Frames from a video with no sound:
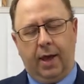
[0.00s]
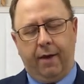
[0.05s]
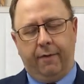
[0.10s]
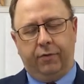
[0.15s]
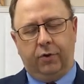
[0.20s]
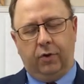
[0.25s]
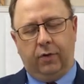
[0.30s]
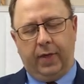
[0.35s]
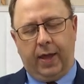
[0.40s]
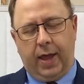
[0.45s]

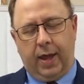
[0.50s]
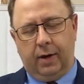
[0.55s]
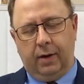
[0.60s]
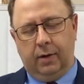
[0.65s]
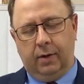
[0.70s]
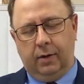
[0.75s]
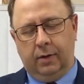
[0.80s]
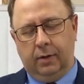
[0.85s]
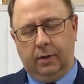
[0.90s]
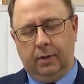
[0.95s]
after that
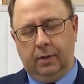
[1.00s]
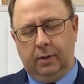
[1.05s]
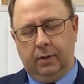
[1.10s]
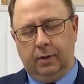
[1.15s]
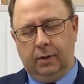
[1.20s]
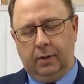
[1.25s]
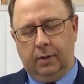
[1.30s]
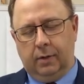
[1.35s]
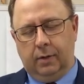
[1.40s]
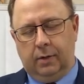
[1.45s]

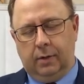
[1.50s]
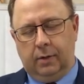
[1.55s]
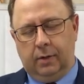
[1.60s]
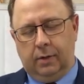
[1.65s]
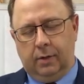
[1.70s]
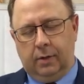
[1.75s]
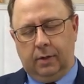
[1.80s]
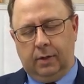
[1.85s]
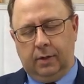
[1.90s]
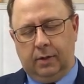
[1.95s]

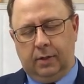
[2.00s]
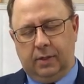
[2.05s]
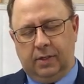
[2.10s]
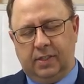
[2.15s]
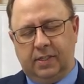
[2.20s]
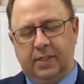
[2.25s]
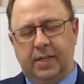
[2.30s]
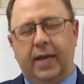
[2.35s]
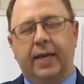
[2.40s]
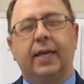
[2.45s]

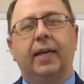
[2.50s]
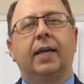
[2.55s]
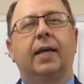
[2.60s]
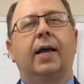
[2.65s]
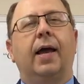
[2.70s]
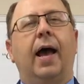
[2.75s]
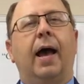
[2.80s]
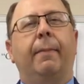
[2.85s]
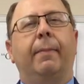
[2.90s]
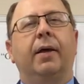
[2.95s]
second
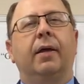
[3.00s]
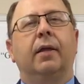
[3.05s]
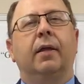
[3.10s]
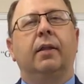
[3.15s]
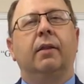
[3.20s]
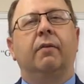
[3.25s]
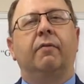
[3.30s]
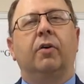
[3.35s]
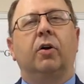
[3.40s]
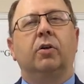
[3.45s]
comma
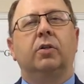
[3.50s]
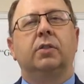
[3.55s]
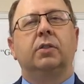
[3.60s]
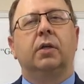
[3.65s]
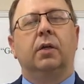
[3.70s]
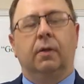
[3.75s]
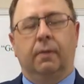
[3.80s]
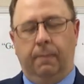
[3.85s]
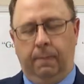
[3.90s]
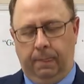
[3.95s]
in the
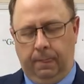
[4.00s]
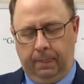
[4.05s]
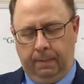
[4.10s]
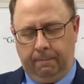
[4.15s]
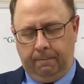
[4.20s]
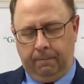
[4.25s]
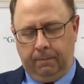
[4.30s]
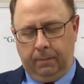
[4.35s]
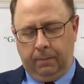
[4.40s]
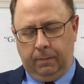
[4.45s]
verse,
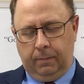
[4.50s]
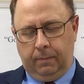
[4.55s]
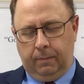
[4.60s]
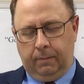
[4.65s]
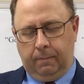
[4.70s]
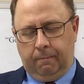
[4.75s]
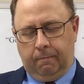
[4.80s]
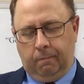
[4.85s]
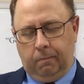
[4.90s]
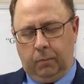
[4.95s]

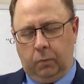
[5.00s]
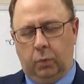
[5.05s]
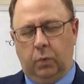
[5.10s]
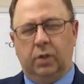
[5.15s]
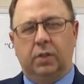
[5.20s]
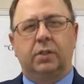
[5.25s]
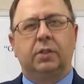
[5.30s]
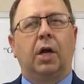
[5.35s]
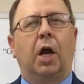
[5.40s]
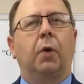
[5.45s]
I'm
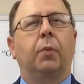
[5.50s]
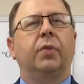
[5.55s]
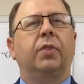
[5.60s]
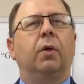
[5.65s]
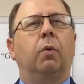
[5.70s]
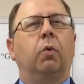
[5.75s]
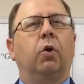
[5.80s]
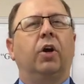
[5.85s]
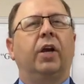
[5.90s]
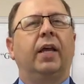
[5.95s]
going to start with
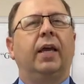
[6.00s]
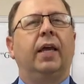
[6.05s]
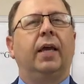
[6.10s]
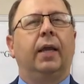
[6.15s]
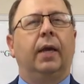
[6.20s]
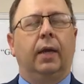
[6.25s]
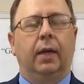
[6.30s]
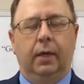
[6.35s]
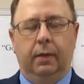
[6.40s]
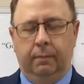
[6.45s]
the word
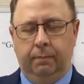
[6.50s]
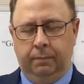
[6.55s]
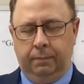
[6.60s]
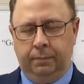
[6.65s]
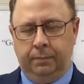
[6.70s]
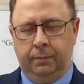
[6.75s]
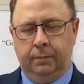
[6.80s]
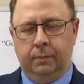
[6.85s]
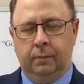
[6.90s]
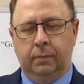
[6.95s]
in.
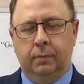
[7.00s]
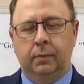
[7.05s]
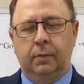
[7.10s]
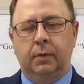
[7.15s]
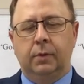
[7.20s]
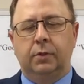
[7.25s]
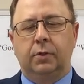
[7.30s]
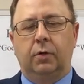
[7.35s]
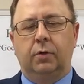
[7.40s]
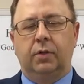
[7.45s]

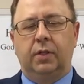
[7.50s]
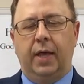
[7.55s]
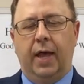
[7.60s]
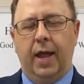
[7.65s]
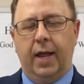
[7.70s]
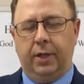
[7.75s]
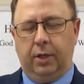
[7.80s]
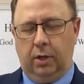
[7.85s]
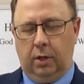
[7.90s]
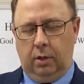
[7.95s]
So
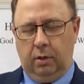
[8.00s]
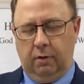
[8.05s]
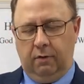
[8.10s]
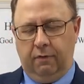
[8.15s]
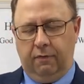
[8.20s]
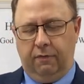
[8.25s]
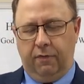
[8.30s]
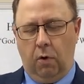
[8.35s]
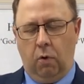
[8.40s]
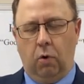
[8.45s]
Daniel
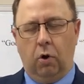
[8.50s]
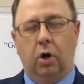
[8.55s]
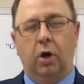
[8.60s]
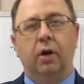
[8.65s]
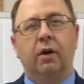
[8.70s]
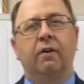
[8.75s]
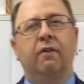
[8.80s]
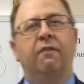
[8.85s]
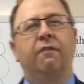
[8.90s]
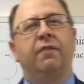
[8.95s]

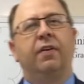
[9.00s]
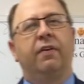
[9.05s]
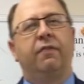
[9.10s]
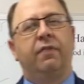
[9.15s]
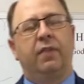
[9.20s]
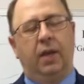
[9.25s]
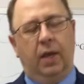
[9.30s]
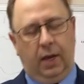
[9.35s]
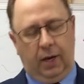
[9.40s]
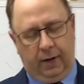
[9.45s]
4,
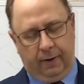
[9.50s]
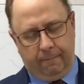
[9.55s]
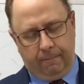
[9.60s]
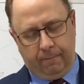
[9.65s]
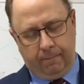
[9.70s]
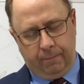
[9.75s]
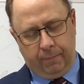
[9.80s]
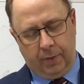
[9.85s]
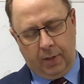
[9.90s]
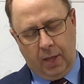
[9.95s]
15.
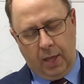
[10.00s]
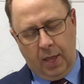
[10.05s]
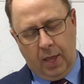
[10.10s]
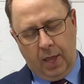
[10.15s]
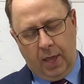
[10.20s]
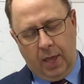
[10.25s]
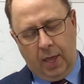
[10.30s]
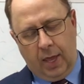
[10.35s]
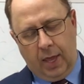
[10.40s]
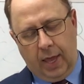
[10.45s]

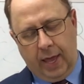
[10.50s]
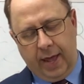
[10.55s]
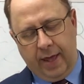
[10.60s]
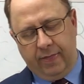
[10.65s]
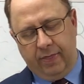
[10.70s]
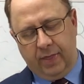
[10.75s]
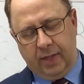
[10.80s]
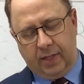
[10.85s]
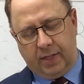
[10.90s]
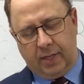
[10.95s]

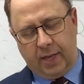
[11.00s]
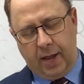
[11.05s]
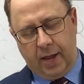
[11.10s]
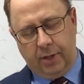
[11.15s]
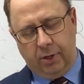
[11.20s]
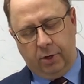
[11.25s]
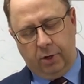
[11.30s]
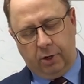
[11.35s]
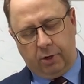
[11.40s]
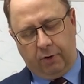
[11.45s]
In the
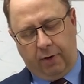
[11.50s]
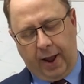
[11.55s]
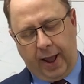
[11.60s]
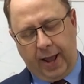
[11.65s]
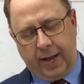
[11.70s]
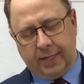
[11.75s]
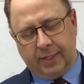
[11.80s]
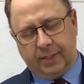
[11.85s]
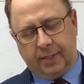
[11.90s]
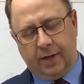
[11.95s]
tender
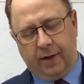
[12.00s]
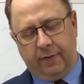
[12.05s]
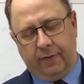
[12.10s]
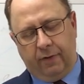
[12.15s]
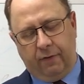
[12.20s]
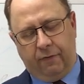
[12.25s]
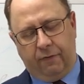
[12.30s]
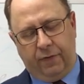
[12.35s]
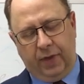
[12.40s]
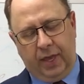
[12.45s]
grass of
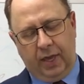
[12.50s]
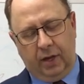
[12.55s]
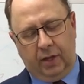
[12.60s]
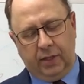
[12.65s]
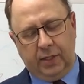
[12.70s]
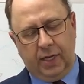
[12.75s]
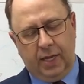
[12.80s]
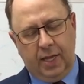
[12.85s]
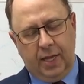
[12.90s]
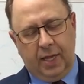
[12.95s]
the
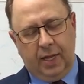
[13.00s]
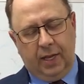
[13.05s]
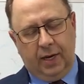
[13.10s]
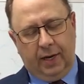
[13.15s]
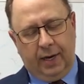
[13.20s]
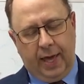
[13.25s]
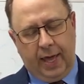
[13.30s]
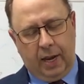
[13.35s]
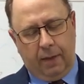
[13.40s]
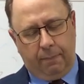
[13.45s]
field
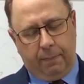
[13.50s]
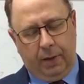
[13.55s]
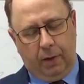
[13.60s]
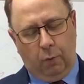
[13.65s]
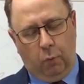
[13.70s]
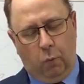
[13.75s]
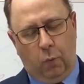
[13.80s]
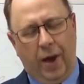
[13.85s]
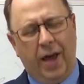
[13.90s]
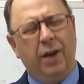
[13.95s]
let it be
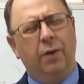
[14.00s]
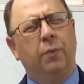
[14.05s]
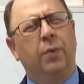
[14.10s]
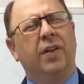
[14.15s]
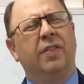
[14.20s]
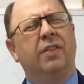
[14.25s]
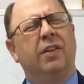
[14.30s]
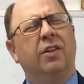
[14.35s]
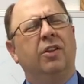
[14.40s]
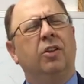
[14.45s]
wet
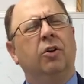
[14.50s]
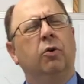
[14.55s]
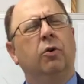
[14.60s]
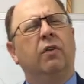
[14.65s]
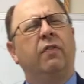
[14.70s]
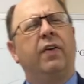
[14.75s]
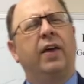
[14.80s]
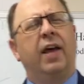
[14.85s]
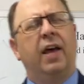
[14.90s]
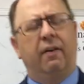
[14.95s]
with the dew
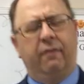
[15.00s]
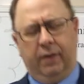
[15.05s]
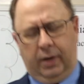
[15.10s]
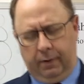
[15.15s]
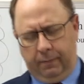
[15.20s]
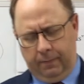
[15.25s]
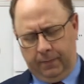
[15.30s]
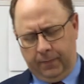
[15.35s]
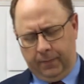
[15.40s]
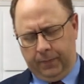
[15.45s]
of
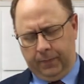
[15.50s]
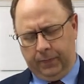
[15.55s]
heaven.